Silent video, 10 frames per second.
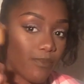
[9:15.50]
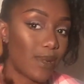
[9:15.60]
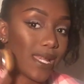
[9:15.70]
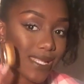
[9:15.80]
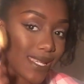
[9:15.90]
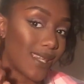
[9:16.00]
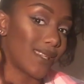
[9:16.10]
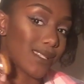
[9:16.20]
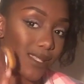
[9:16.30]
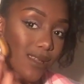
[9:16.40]
blend it
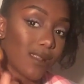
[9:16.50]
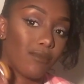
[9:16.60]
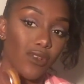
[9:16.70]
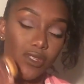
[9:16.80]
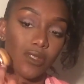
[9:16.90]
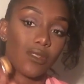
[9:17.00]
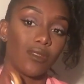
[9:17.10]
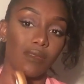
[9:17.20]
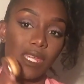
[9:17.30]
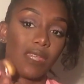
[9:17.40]
in circular motions and
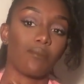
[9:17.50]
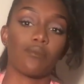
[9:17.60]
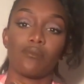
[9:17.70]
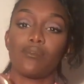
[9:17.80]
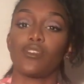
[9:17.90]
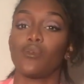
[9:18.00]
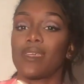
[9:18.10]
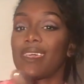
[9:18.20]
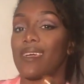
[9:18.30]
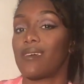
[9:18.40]
you keep
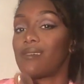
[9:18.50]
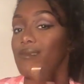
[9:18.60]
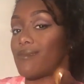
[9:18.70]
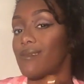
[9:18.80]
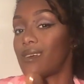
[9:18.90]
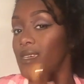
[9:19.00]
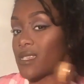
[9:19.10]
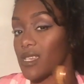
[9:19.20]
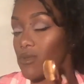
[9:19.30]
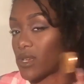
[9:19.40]
doing it
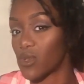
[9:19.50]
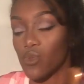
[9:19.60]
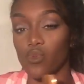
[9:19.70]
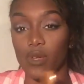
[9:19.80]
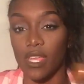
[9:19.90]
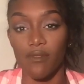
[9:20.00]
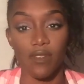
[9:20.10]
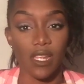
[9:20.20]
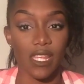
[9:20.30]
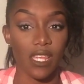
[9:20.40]
until it's all
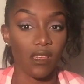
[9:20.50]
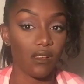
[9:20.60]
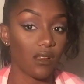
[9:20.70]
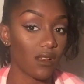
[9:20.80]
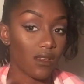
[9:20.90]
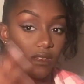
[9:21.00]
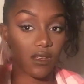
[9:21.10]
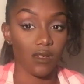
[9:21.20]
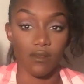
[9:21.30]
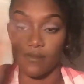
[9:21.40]
evenly
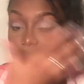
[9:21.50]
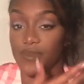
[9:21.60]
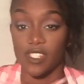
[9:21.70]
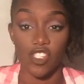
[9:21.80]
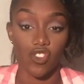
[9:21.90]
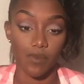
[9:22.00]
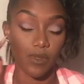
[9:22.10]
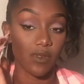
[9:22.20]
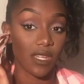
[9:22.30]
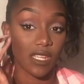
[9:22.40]

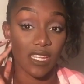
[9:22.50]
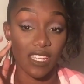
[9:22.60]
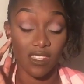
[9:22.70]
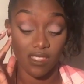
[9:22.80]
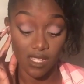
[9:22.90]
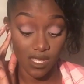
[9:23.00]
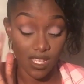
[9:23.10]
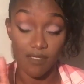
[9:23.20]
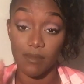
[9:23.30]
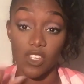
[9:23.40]
distributed. And it
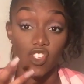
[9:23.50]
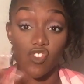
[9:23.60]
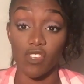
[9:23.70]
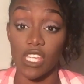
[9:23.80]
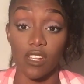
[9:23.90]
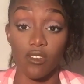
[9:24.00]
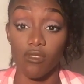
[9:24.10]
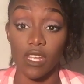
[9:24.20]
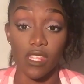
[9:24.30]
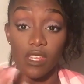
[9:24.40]
didn't give me a streaky look
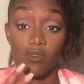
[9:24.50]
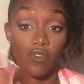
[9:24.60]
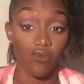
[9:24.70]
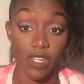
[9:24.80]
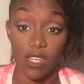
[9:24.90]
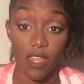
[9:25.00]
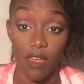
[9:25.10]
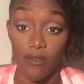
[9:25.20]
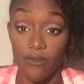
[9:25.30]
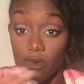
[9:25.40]
or anything. It was really
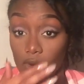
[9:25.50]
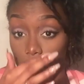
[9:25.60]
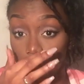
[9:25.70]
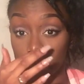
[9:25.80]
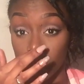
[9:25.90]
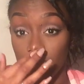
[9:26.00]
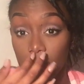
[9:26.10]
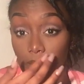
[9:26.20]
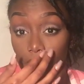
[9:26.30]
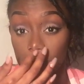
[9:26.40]
flawless and
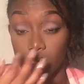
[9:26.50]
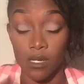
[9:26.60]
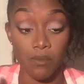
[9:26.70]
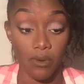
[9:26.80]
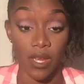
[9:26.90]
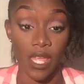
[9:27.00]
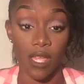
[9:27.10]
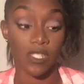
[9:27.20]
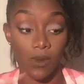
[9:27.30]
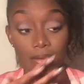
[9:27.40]
airbrushed and
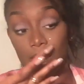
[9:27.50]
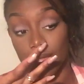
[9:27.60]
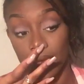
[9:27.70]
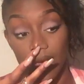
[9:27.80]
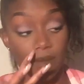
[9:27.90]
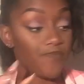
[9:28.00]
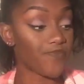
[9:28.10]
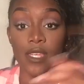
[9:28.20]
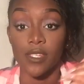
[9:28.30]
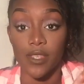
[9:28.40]
pretty. So I like that.
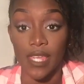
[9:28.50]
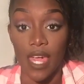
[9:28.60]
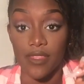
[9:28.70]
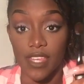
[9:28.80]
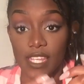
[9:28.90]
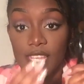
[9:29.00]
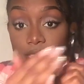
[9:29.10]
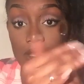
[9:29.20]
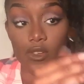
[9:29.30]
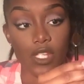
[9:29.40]
So yeah, this
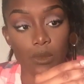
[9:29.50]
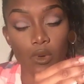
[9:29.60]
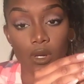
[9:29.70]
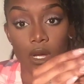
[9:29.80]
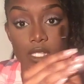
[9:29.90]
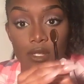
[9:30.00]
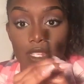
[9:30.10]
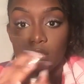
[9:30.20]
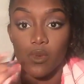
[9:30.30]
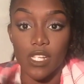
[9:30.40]
is a lot smaller, so
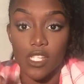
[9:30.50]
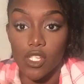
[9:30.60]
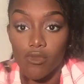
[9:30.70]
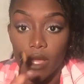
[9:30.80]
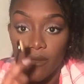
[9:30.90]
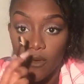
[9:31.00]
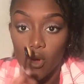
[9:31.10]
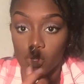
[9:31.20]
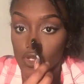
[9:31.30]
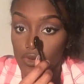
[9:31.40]
this one is great for
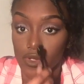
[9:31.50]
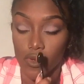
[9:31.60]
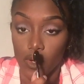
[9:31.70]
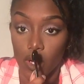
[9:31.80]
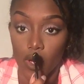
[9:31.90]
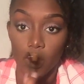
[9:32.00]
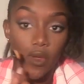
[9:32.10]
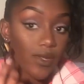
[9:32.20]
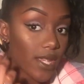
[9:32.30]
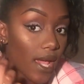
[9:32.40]
contouring your
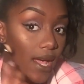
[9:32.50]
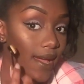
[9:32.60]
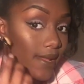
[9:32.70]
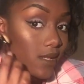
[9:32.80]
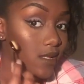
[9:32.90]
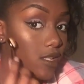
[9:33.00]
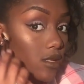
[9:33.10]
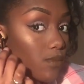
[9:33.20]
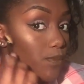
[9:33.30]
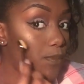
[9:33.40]
nose and
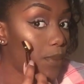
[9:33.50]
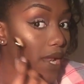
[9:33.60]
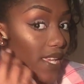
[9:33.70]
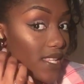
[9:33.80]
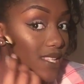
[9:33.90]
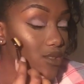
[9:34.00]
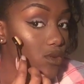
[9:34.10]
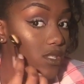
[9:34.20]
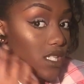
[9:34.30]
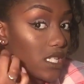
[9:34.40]
placing
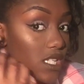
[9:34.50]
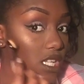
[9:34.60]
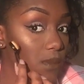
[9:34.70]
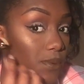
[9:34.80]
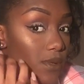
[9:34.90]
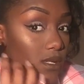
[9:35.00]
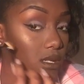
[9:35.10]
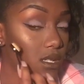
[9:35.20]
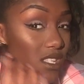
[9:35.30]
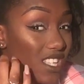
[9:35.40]
your
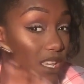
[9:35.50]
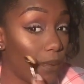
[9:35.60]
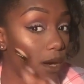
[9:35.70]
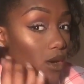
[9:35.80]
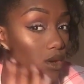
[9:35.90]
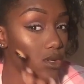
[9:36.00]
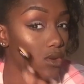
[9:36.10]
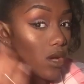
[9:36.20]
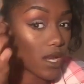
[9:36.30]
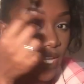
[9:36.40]
deeper
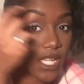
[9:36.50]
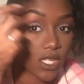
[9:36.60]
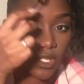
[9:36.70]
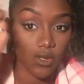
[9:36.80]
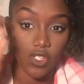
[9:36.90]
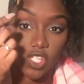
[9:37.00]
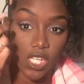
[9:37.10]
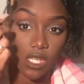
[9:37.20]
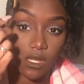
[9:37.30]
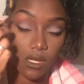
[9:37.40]
contour colour into your
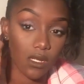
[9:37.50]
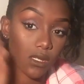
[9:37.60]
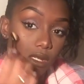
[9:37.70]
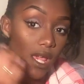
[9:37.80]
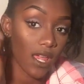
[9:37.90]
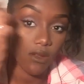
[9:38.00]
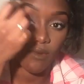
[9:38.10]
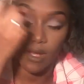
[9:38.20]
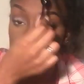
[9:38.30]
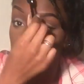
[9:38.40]
cheeks and
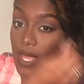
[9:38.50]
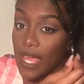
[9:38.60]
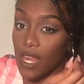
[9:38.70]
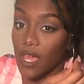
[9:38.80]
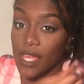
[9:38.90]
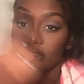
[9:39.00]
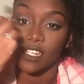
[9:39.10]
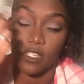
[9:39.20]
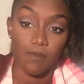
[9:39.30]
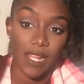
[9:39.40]
around your hairline
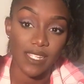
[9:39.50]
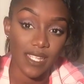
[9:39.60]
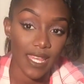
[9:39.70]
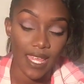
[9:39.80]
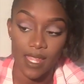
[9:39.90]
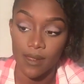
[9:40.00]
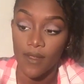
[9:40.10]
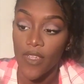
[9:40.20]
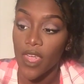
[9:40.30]
and just blending it in.